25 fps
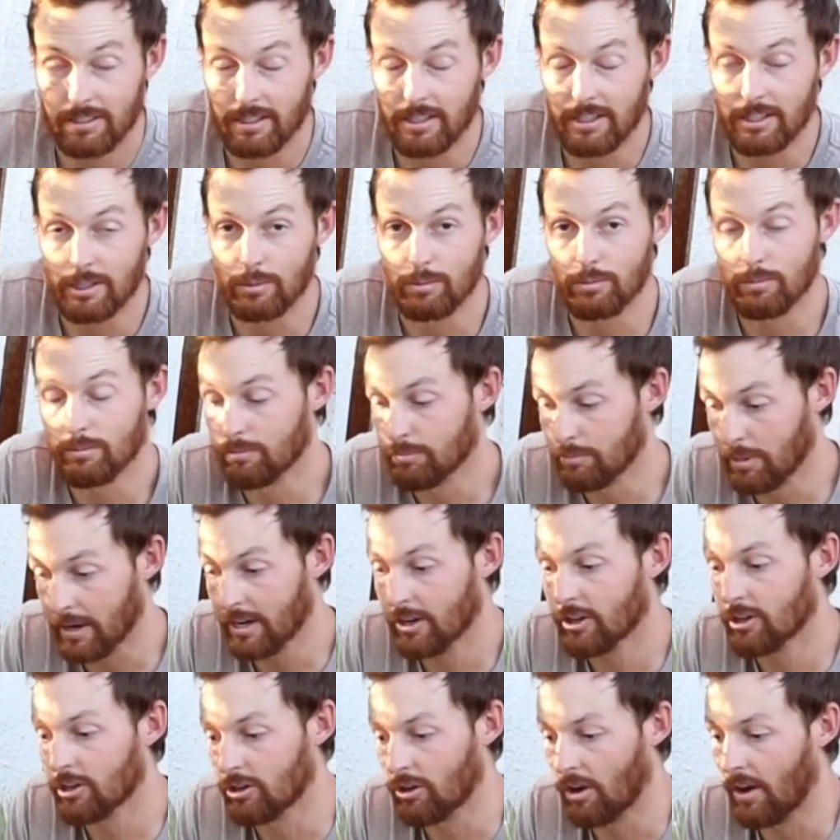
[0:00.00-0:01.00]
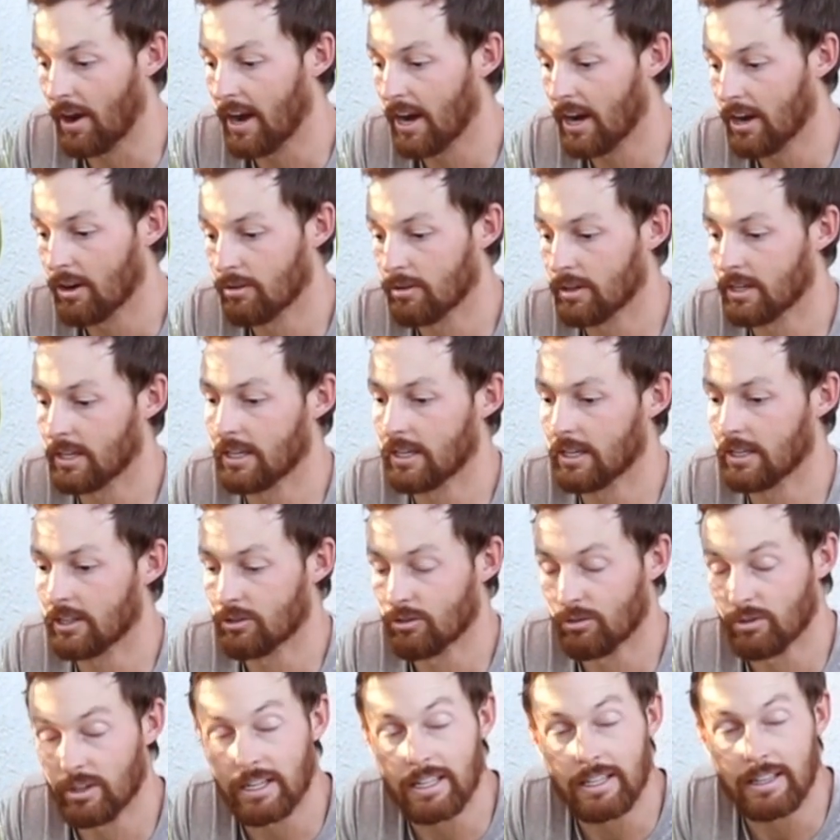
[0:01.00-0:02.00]
because bare ground
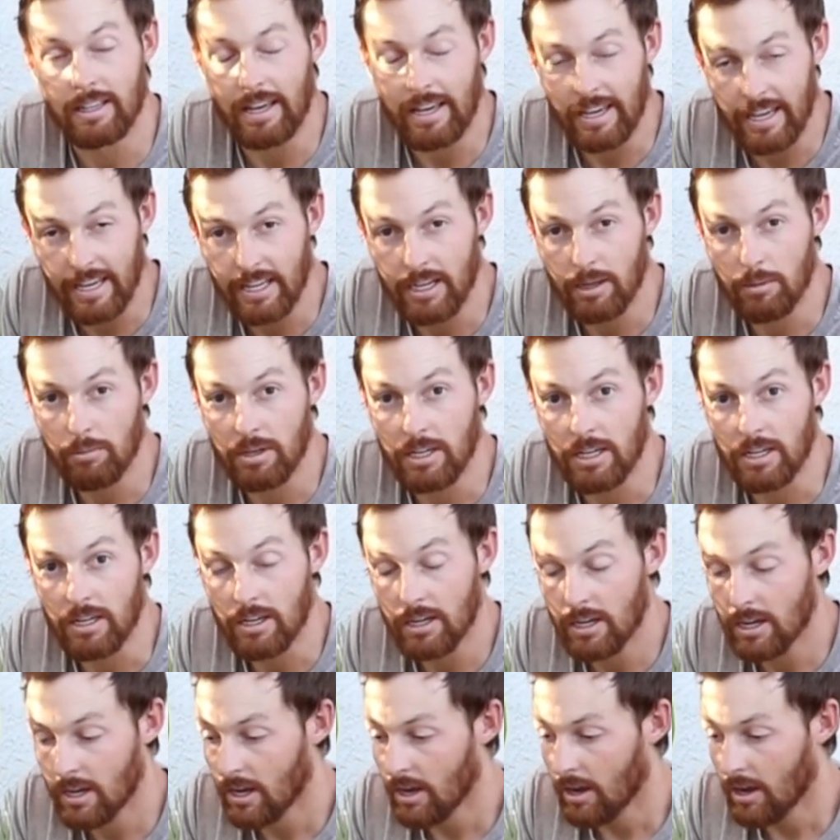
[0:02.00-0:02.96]
is really the enemy